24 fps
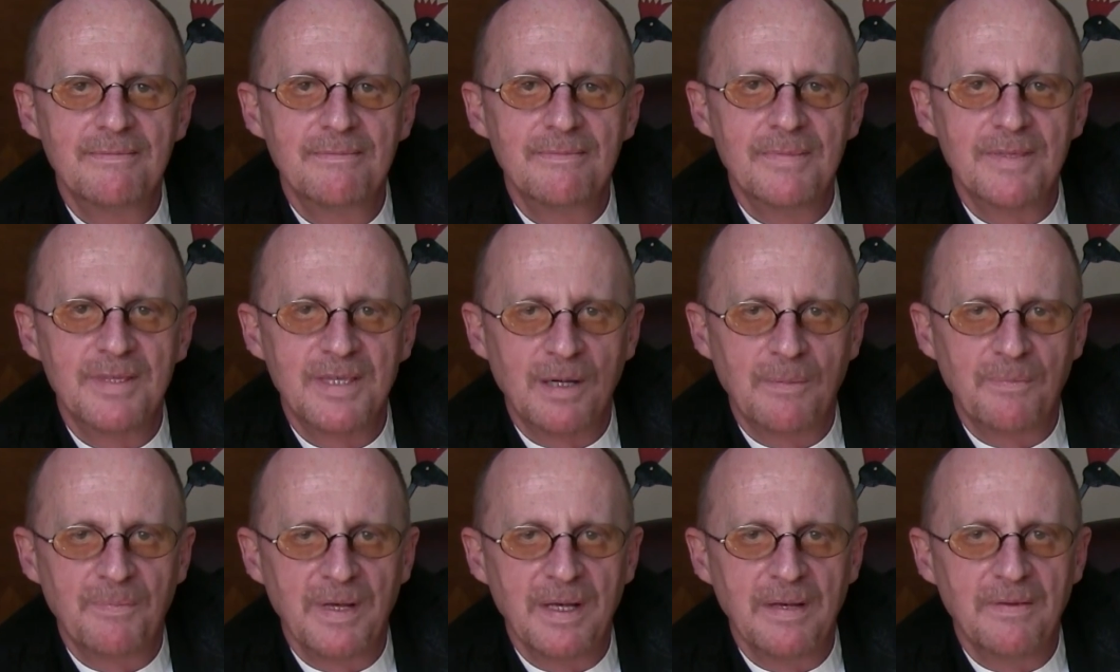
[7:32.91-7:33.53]

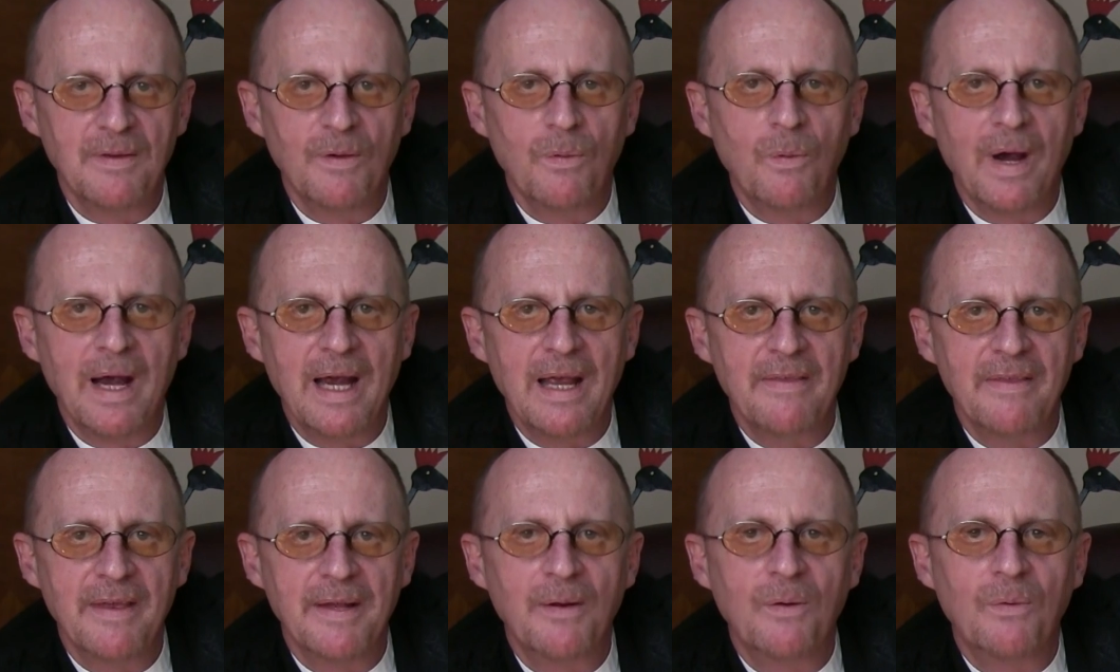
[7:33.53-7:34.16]
something the
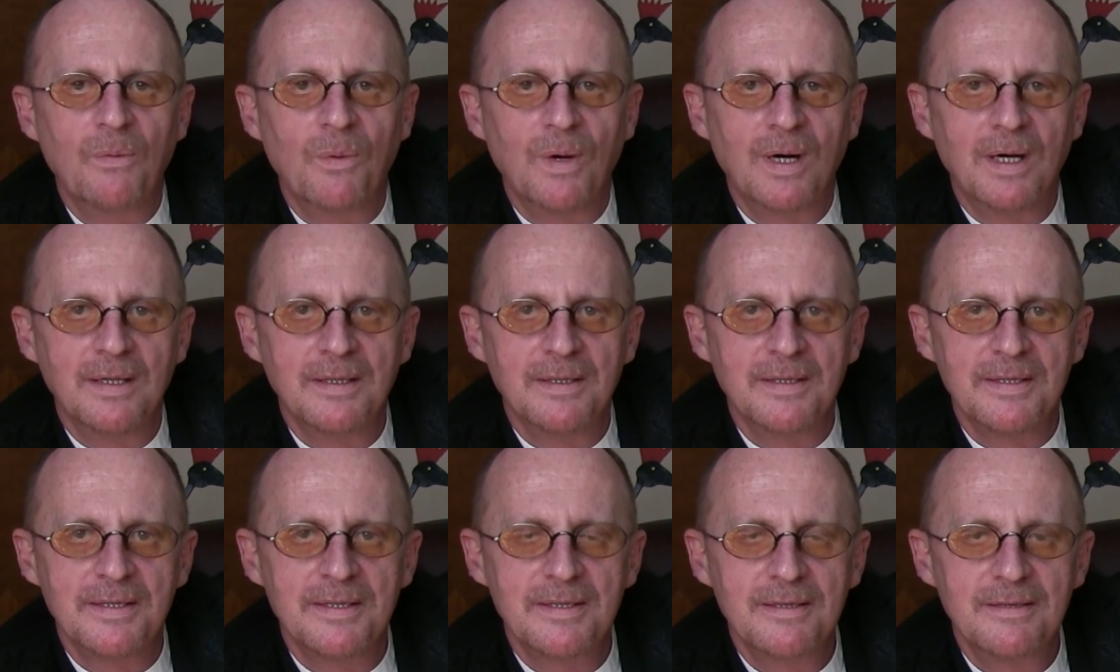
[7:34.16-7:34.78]
way that it
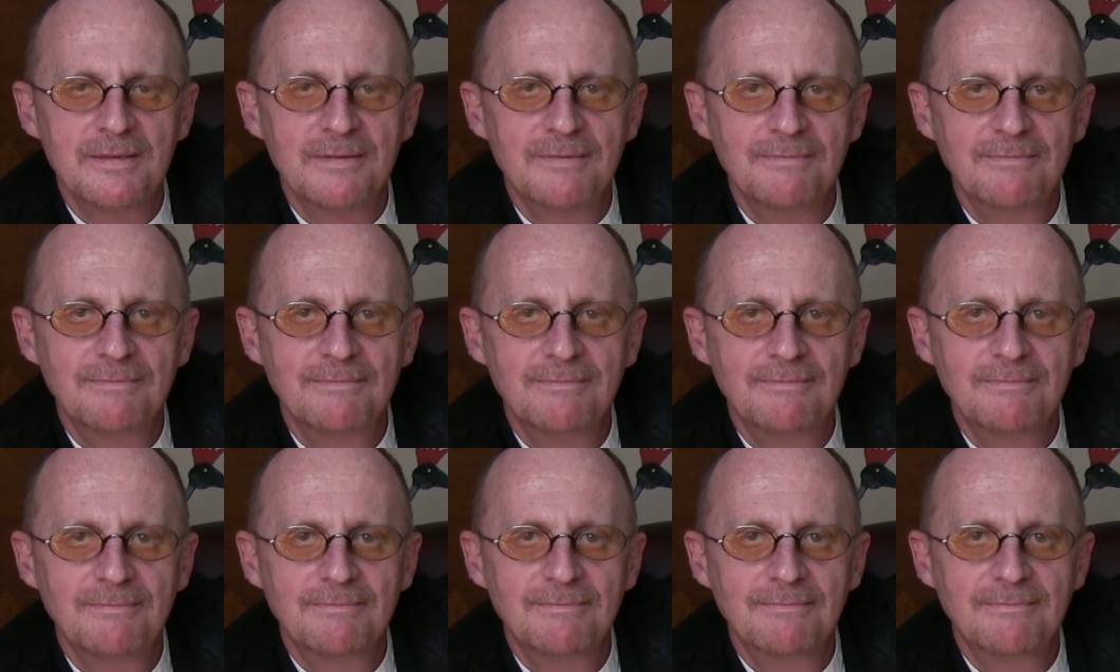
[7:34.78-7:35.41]
was.
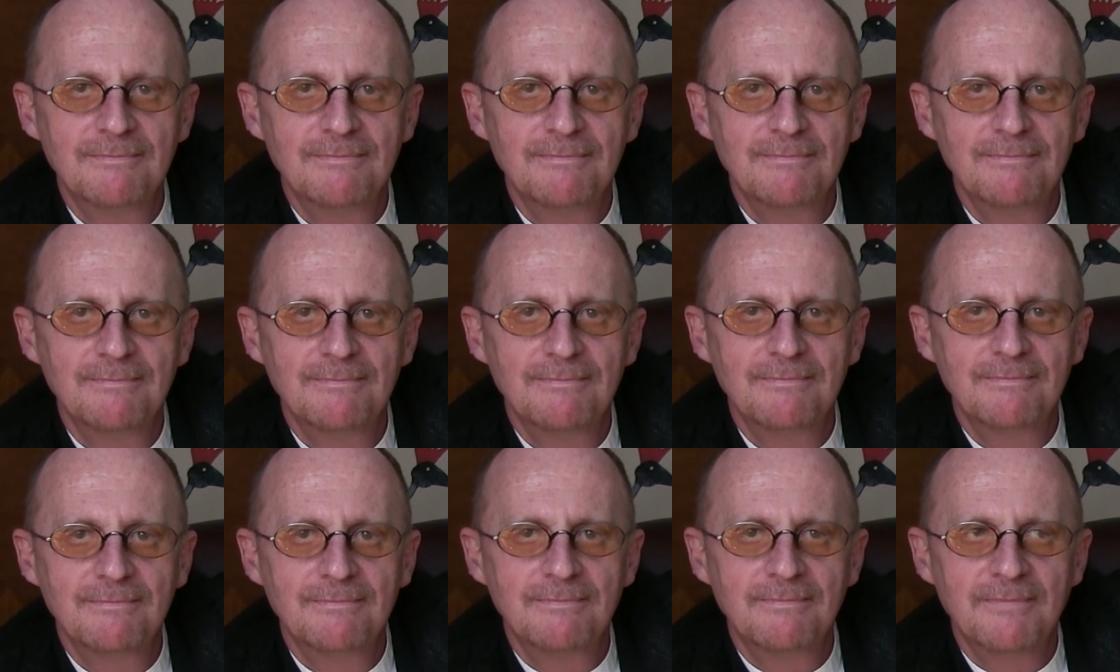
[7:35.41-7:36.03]

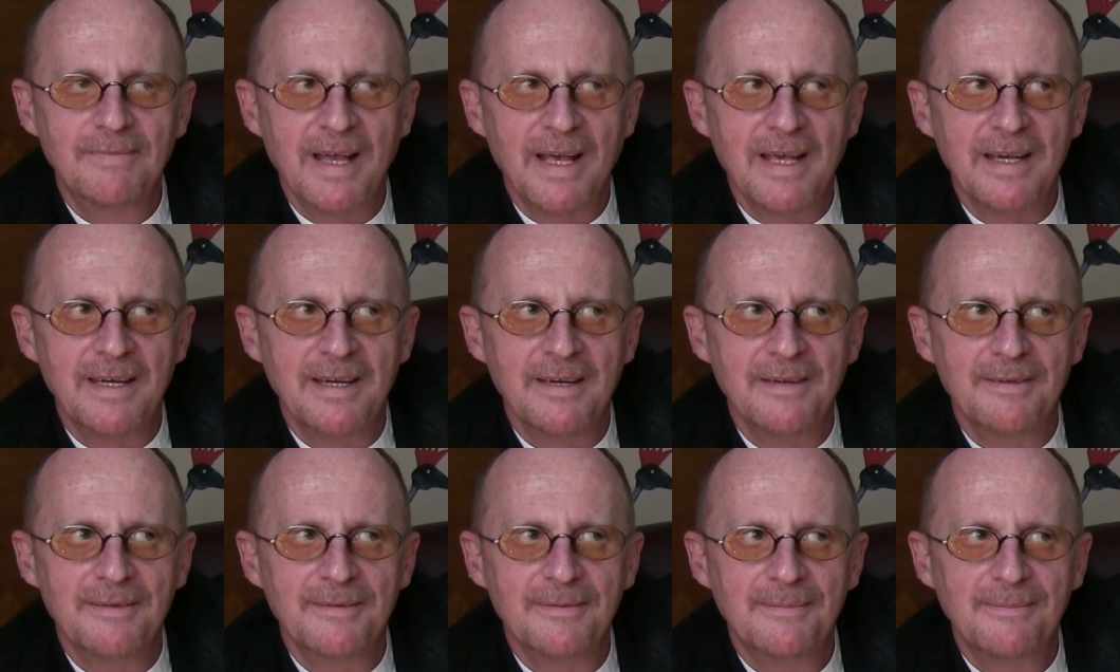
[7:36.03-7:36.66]
Thank
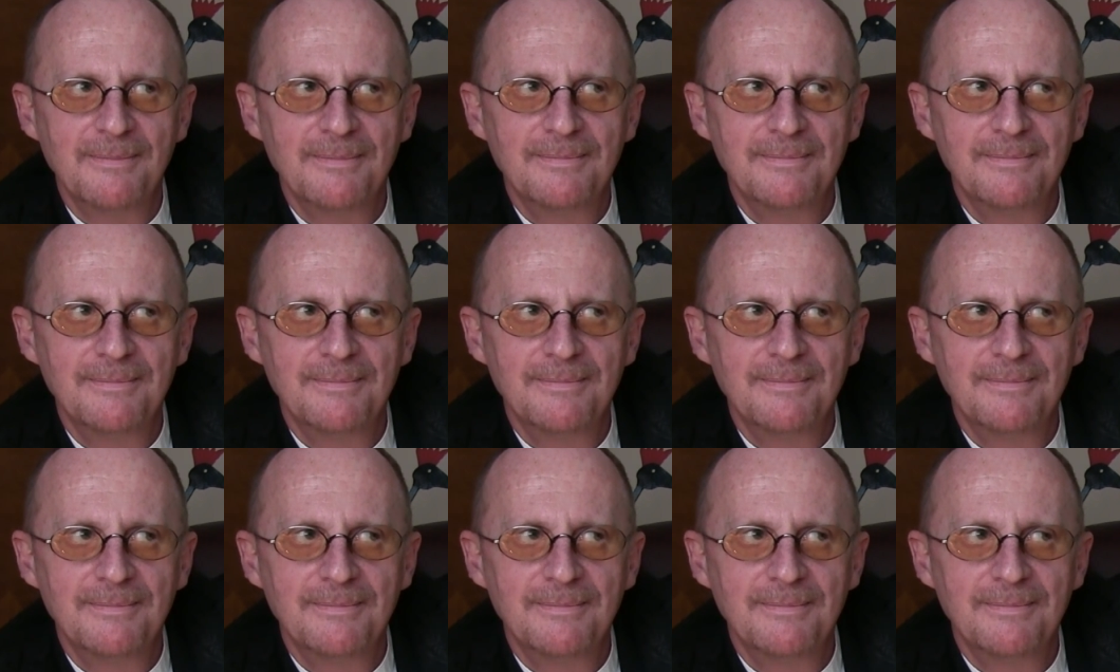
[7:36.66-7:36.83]
you.